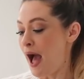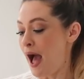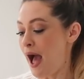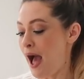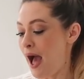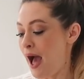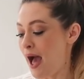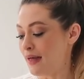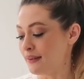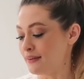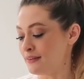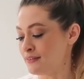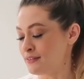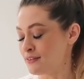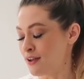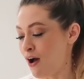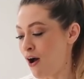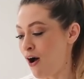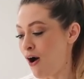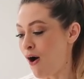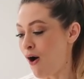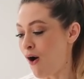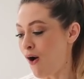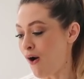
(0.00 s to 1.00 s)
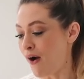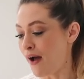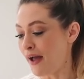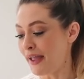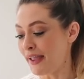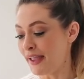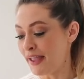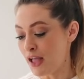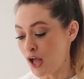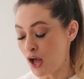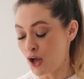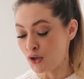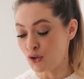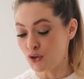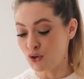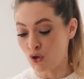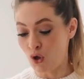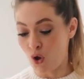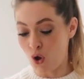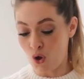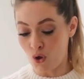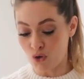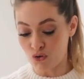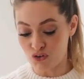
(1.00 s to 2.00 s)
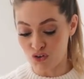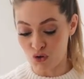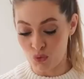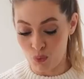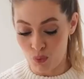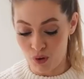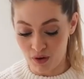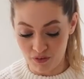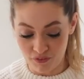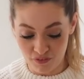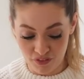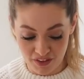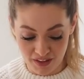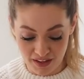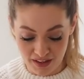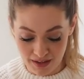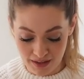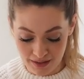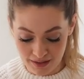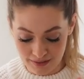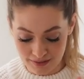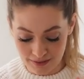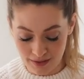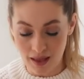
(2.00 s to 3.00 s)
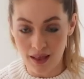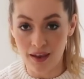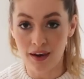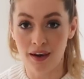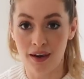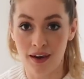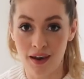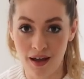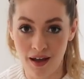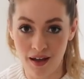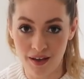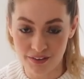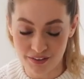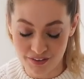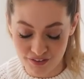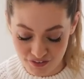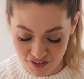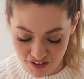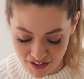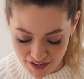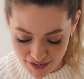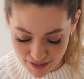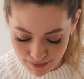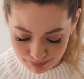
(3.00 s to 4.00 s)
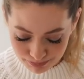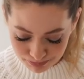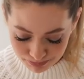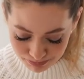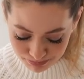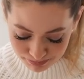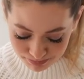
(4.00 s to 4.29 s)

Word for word: and I got one of these last year,